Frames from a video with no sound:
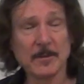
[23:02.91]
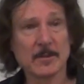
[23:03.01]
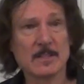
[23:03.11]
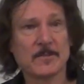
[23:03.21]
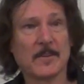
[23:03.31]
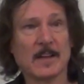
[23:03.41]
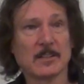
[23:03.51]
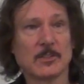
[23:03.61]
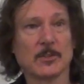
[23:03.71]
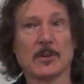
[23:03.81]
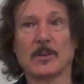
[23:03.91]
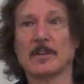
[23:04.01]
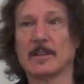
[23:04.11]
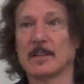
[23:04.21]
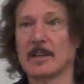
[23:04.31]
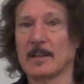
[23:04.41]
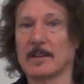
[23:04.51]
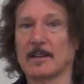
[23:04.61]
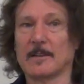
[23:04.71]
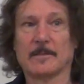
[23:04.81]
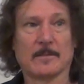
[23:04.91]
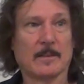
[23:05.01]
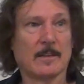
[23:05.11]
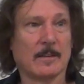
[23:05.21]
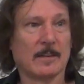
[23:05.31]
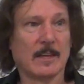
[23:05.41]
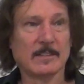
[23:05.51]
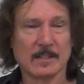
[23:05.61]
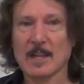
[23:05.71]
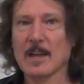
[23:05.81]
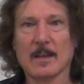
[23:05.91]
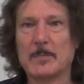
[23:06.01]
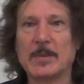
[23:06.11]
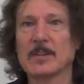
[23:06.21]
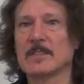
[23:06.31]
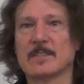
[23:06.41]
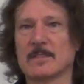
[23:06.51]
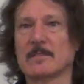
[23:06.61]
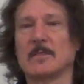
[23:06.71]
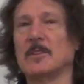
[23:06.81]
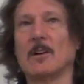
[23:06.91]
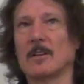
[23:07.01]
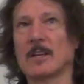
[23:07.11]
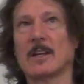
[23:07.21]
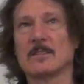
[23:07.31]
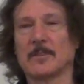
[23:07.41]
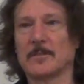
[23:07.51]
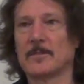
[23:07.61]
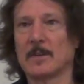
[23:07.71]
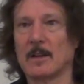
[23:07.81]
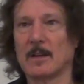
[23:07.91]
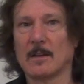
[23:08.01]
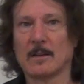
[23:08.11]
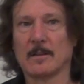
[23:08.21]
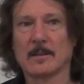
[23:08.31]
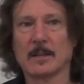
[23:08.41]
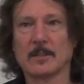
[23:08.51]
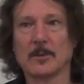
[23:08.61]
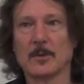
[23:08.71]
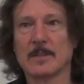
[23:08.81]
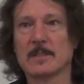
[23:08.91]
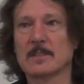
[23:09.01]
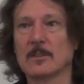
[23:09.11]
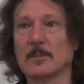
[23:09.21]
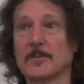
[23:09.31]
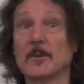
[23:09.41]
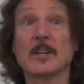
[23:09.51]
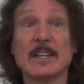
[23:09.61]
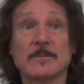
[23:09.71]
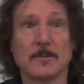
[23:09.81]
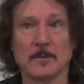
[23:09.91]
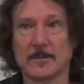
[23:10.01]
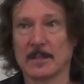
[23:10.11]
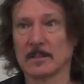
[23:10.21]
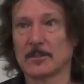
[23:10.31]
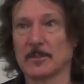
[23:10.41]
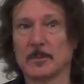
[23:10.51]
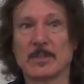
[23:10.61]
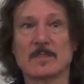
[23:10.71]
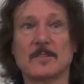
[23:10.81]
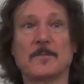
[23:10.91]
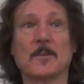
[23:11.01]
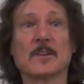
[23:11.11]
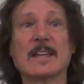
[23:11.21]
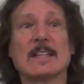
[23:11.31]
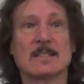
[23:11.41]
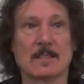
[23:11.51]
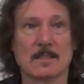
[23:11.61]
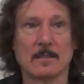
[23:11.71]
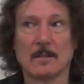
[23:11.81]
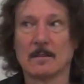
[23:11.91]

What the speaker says: for this functor, and it appears in all kinds of categories, is called forgetful functor, because it forgets.